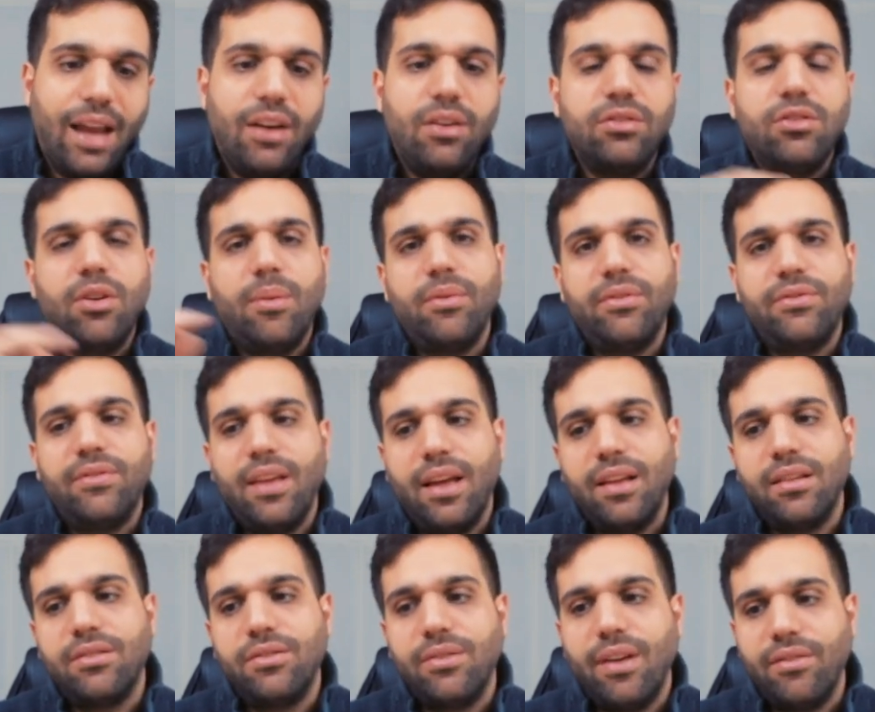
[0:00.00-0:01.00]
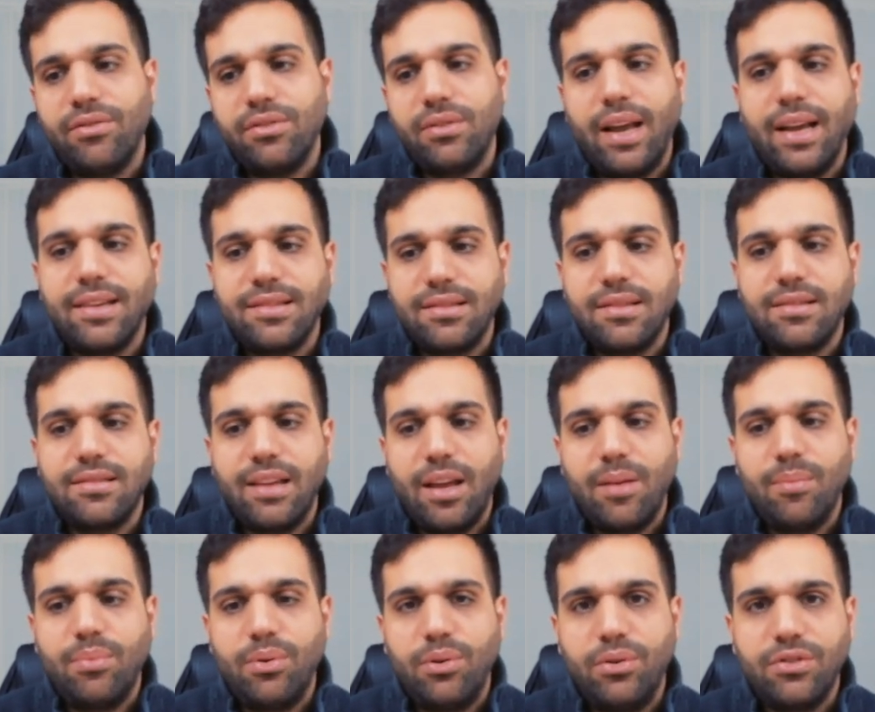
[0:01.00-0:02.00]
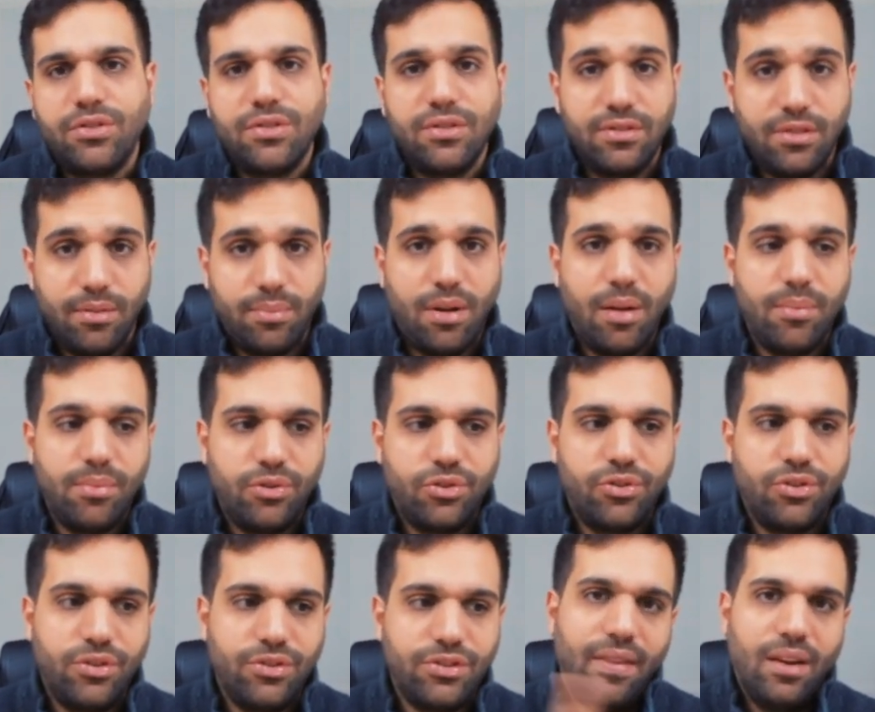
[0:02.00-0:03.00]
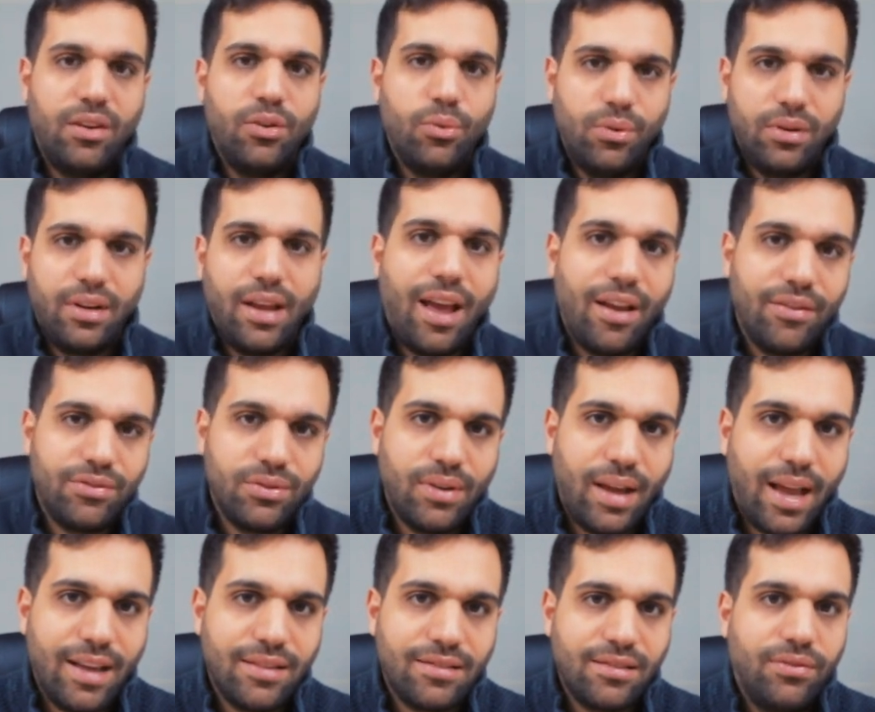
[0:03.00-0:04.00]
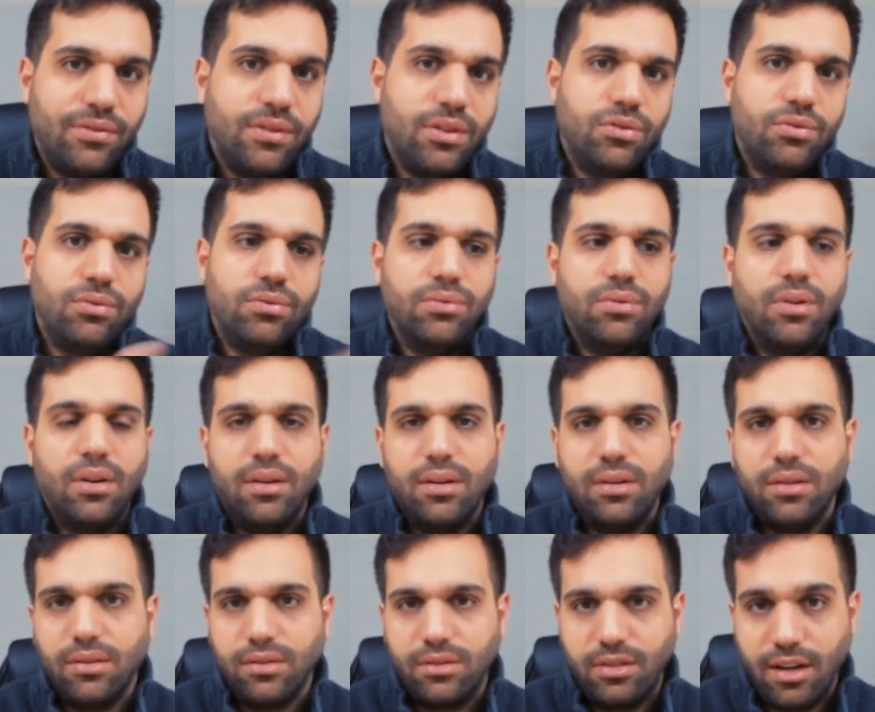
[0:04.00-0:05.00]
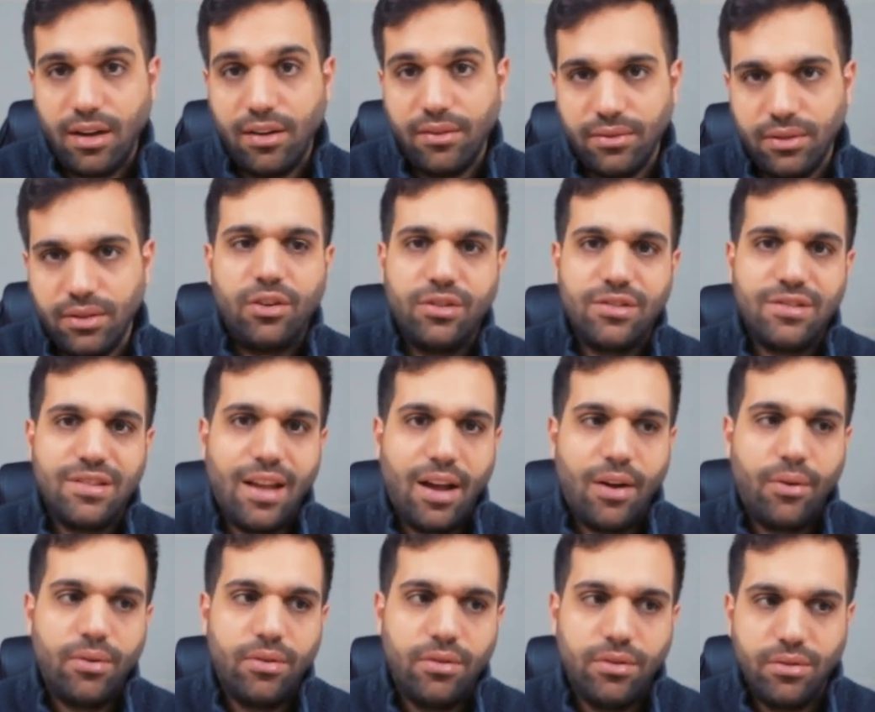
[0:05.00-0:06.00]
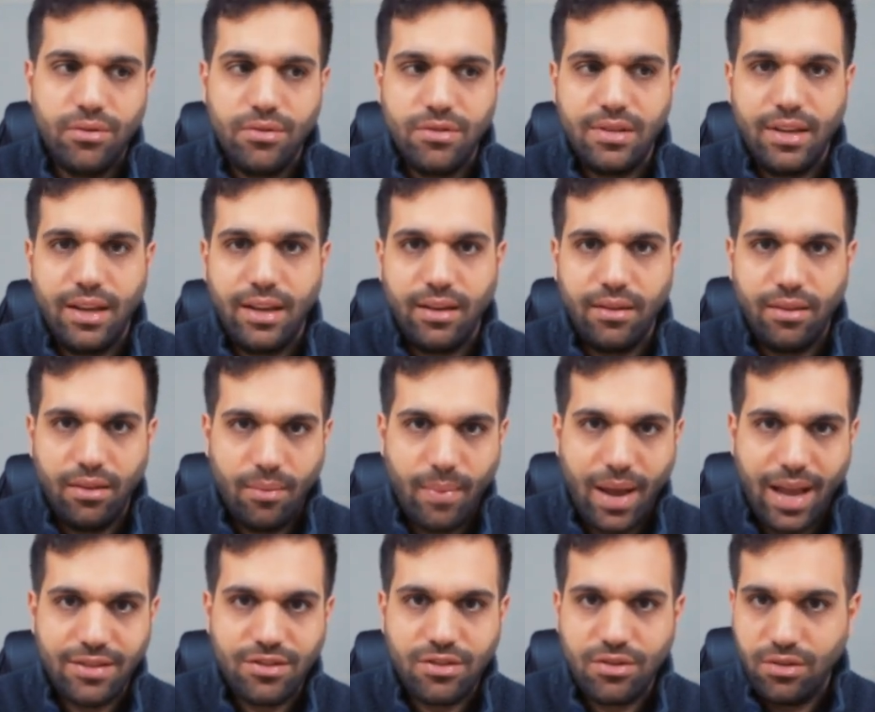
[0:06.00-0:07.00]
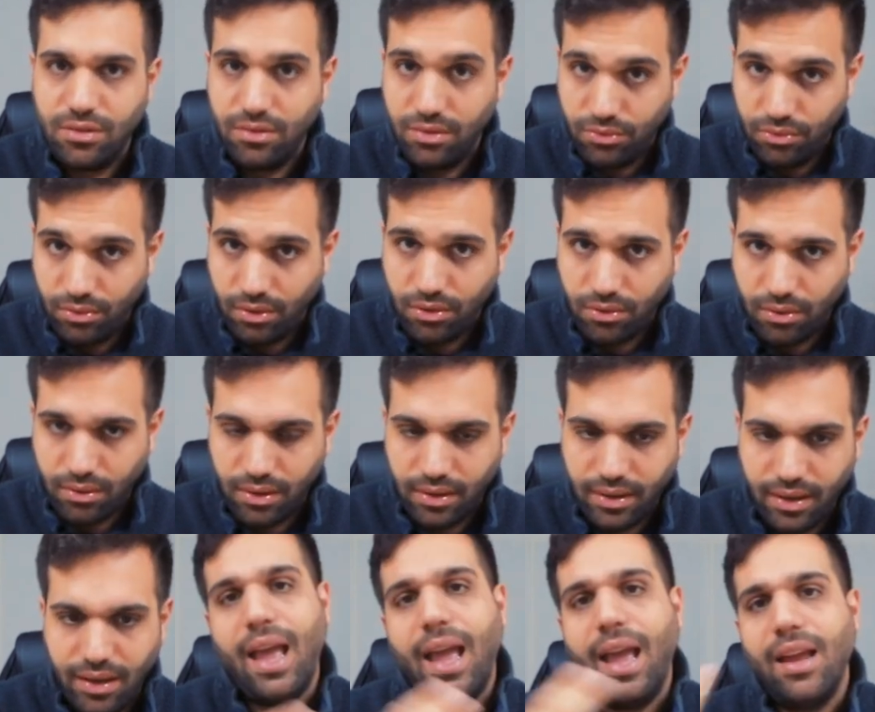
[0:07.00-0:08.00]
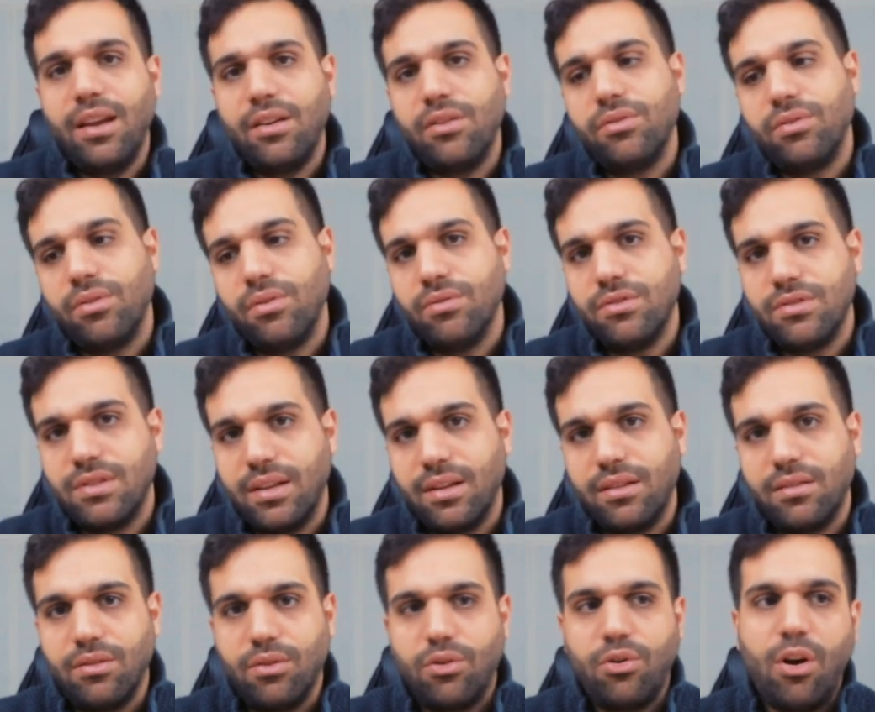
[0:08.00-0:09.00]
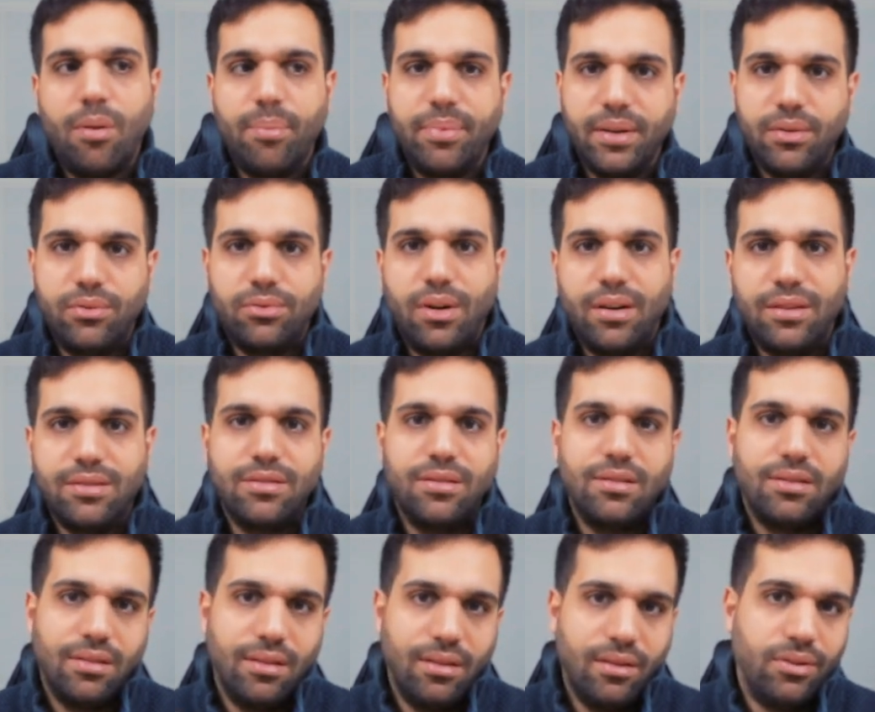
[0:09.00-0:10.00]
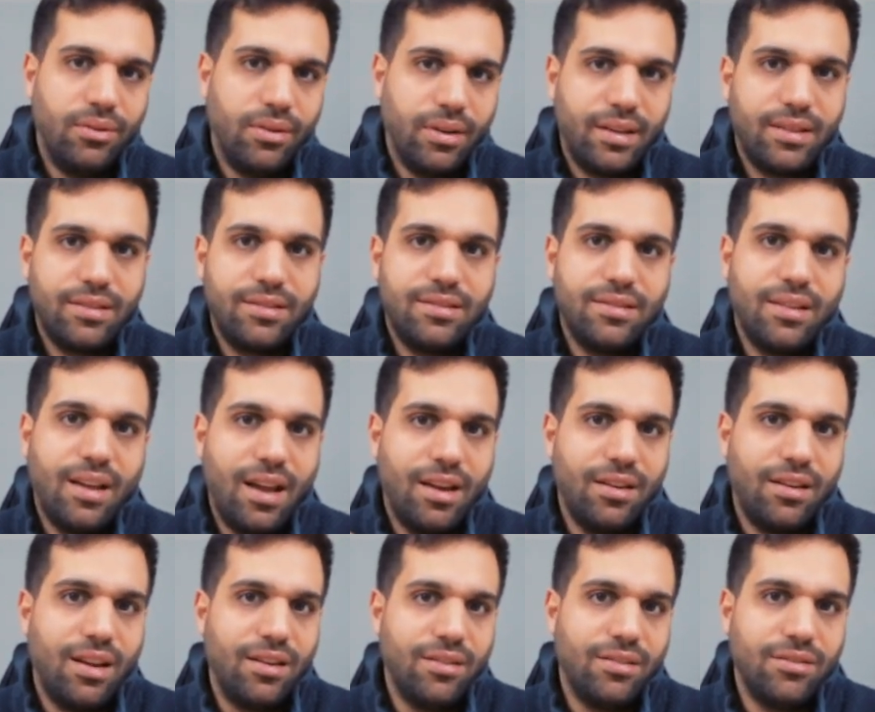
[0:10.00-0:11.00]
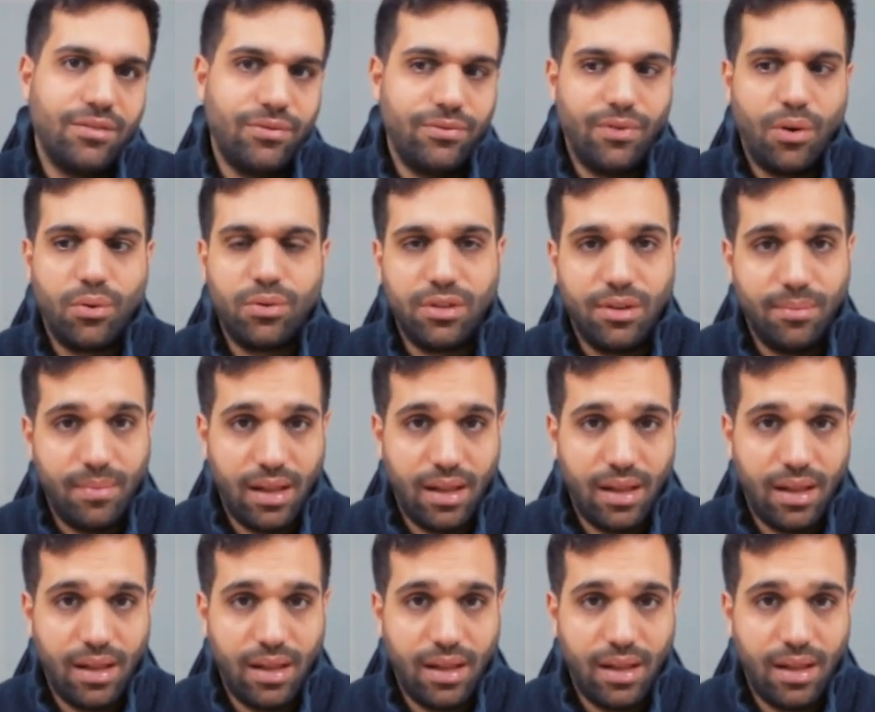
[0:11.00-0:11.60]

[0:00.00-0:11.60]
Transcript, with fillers: And on top of that, you have to ask the same persons, the publishers, that you would have to ask if you do a cover. Because now you're using the master, the recording, and you're using the copyrighted lyrics and, and vocal